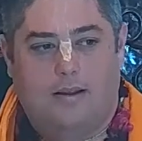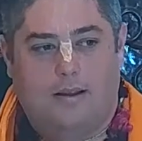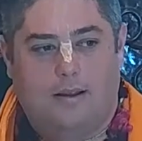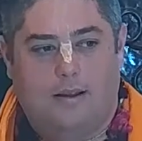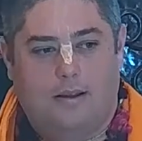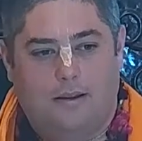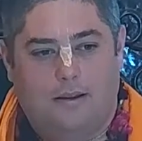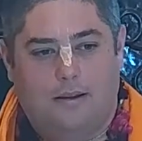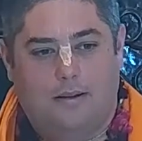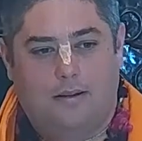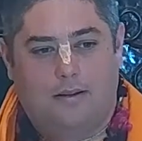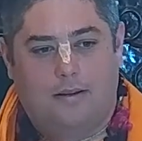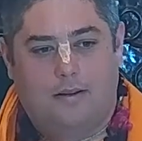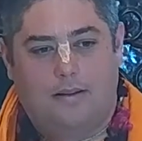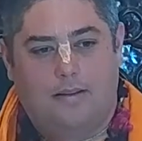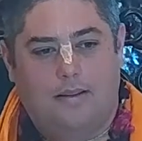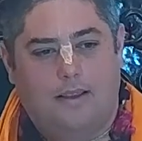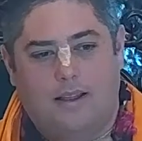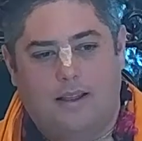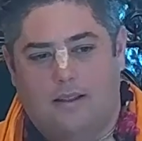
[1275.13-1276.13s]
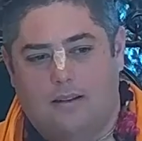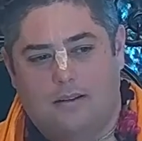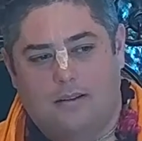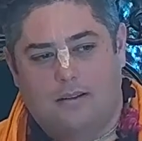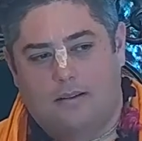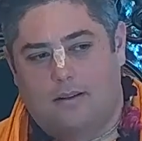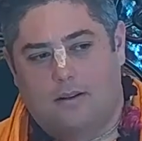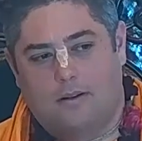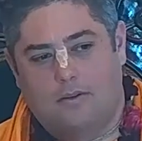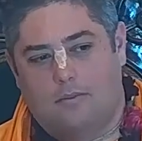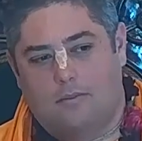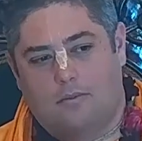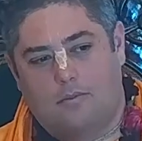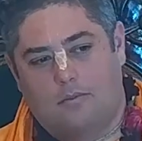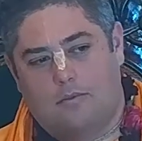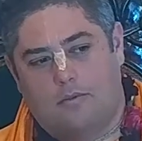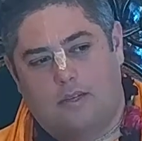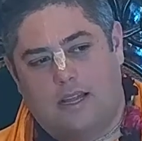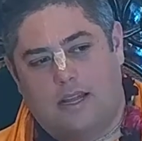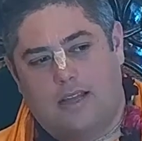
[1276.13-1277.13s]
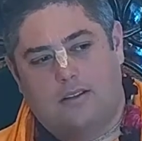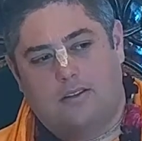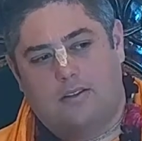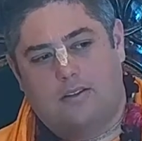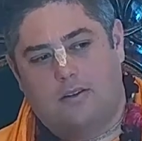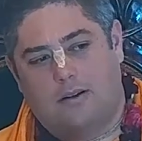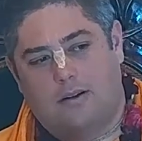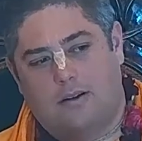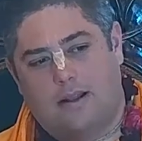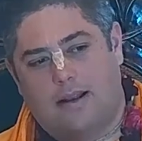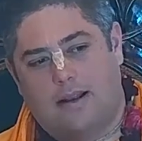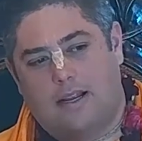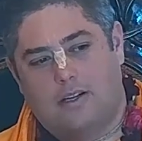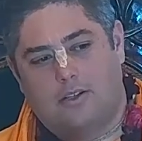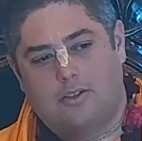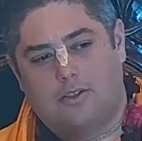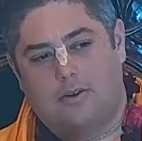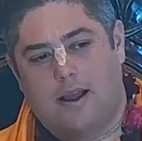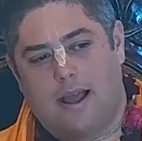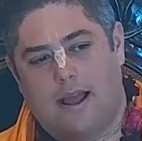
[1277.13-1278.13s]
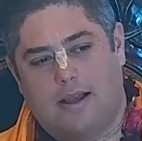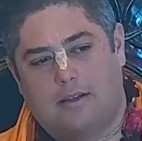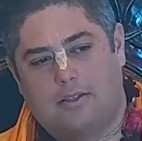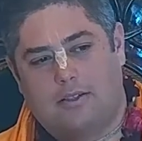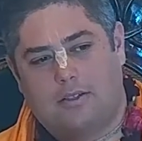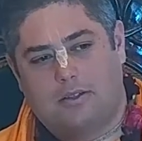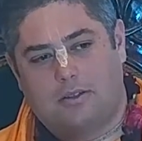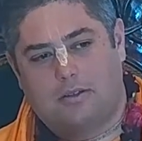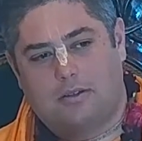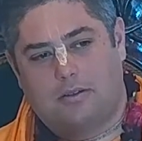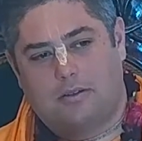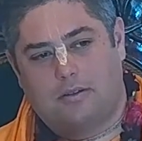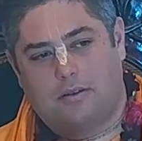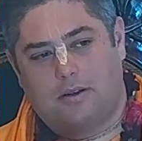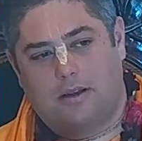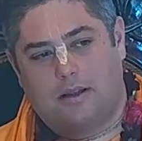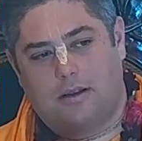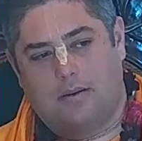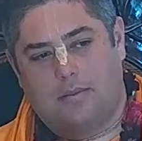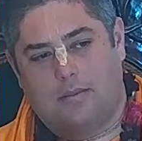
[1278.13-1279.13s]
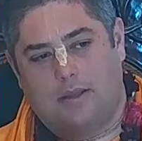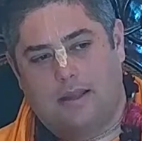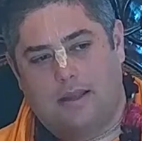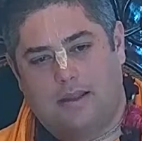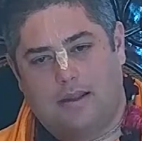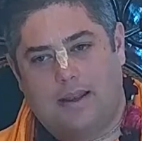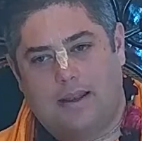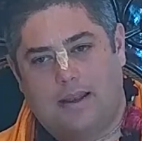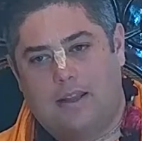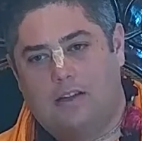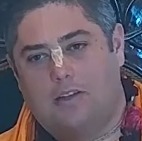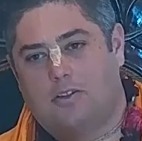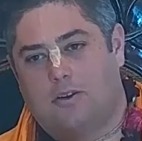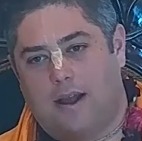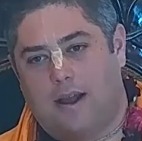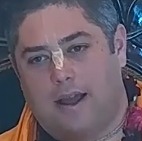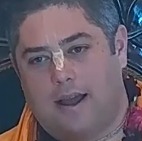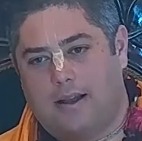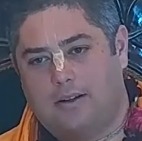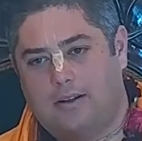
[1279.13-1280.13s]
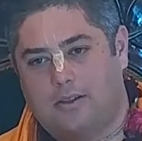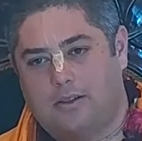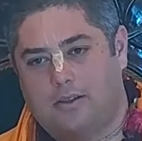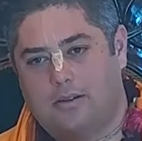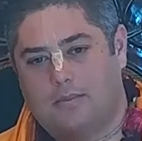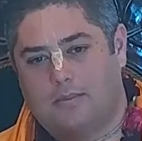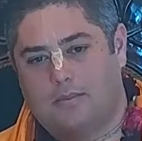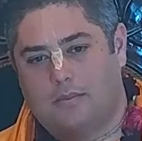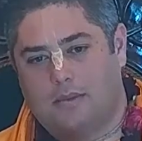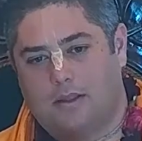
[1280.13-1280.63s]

Uh, they'll, they'll dig through any trash and eat any trash.